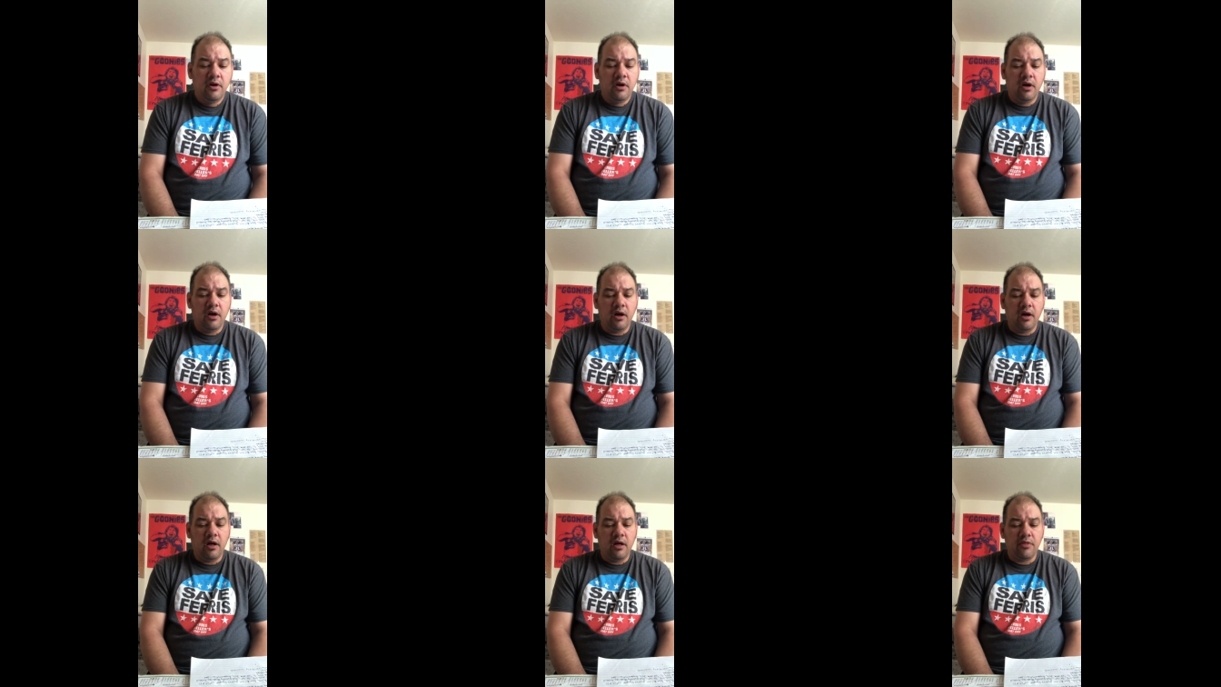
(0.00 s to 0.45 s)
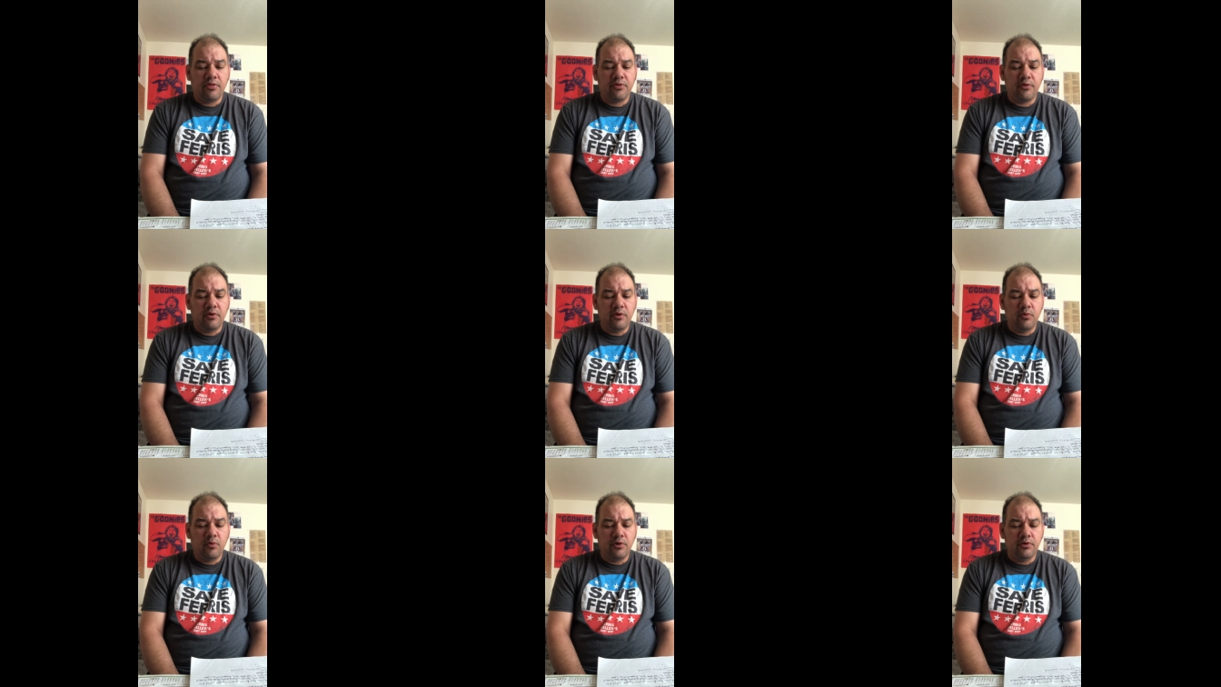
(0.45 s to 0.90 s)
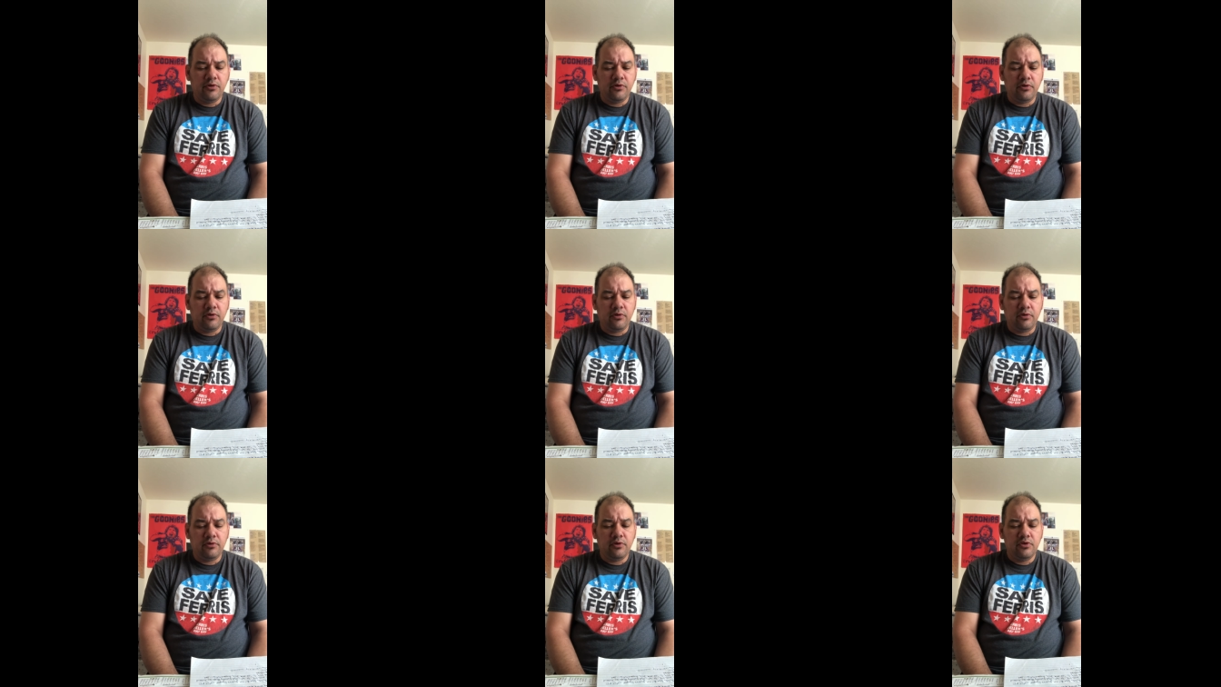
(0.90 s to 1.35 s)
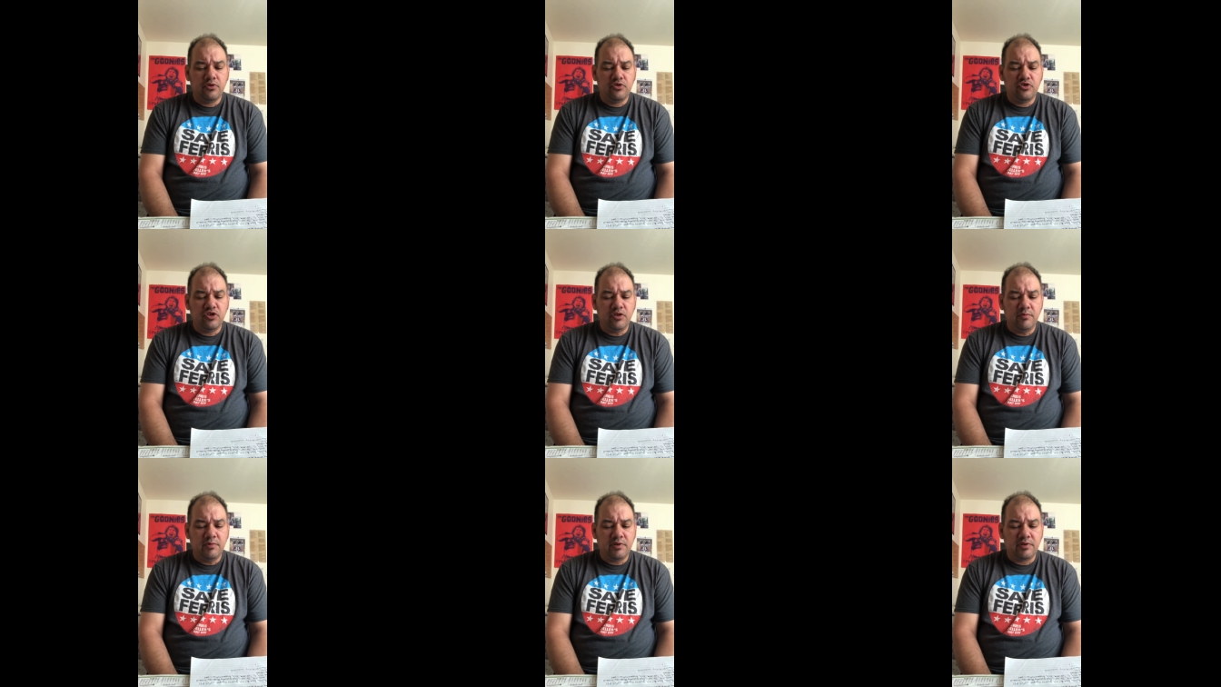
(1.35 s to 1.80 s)
31-year-old uh,
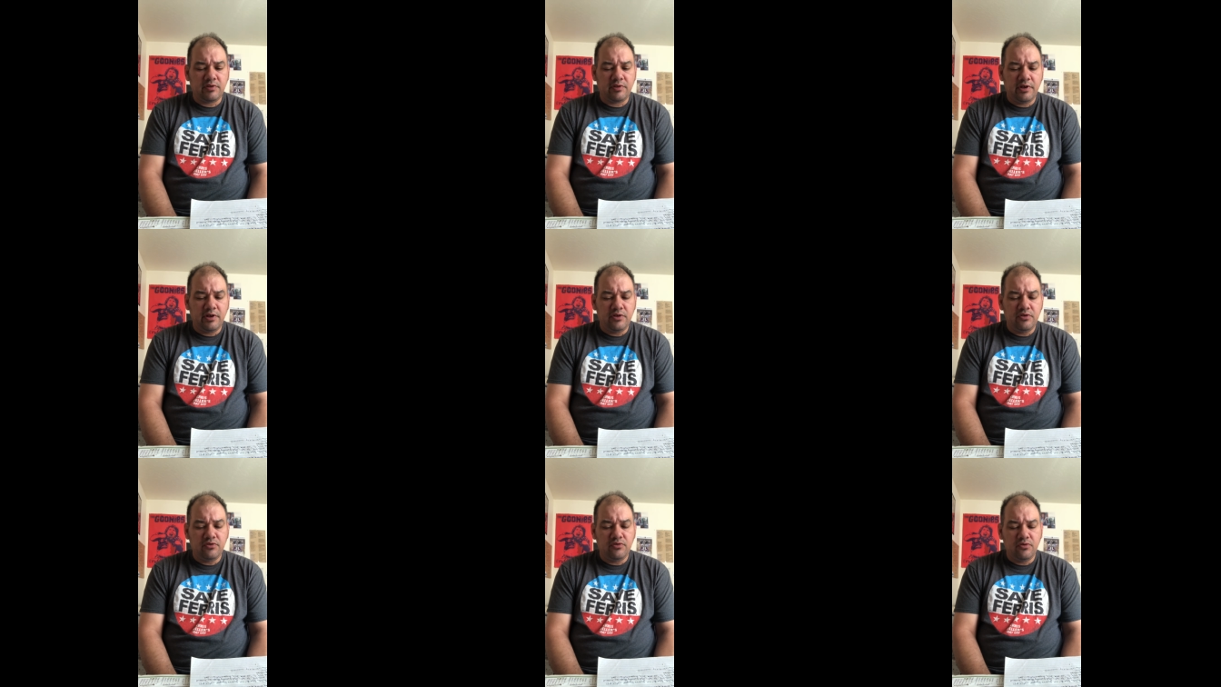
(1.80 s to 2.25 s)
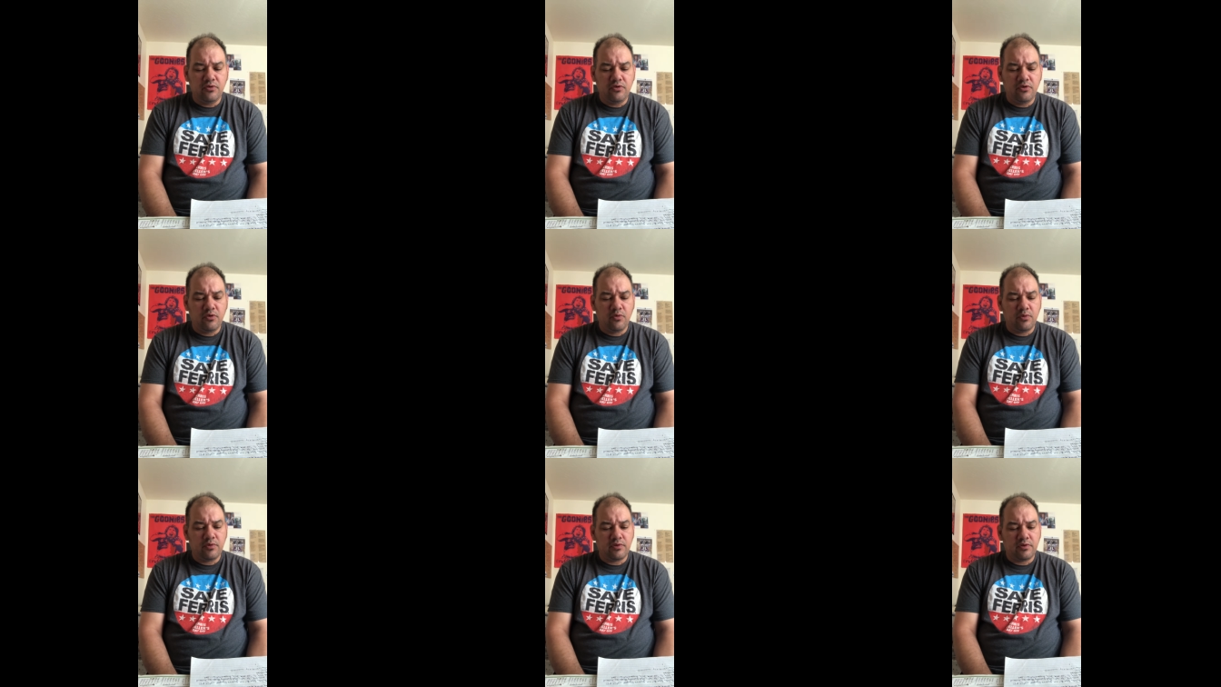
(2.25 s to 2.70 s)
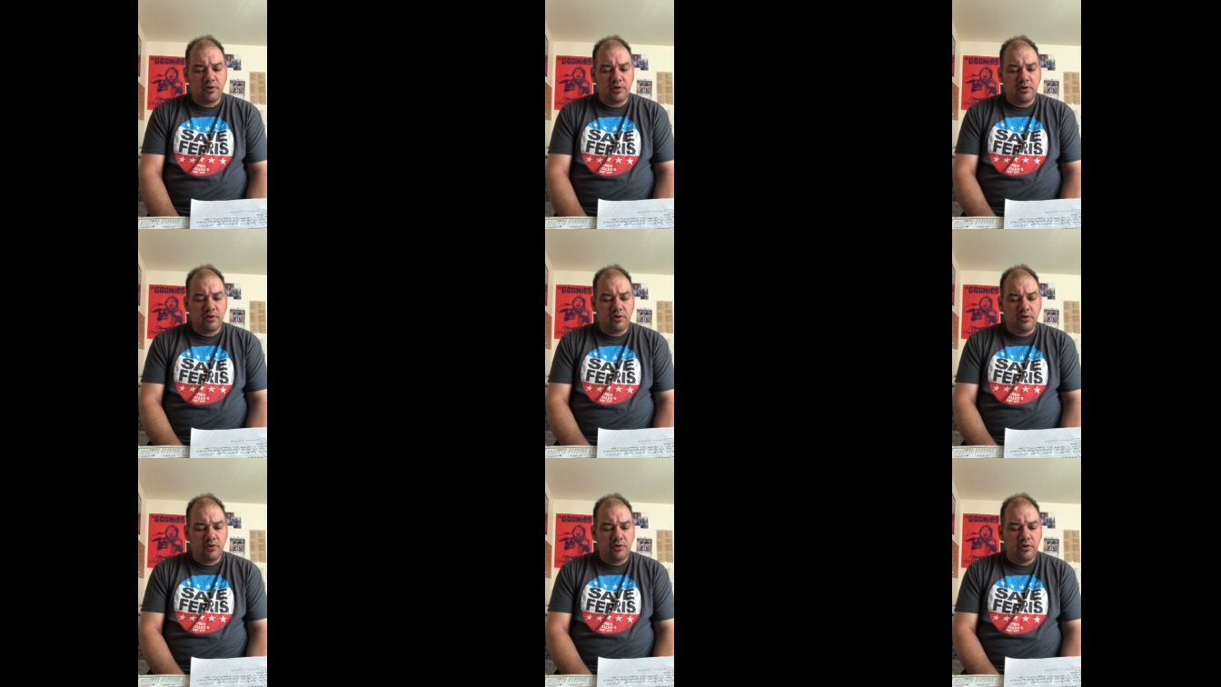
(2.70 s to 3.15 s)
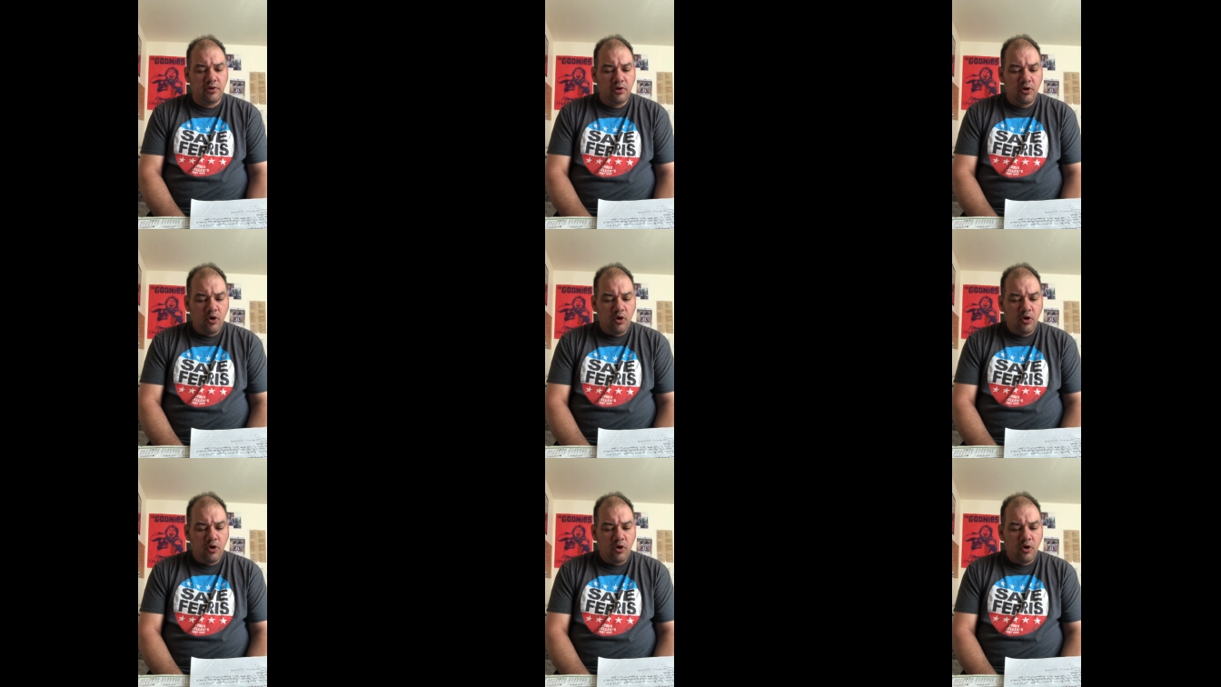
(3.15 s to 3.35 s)
Jimmy Slate Jr. was killed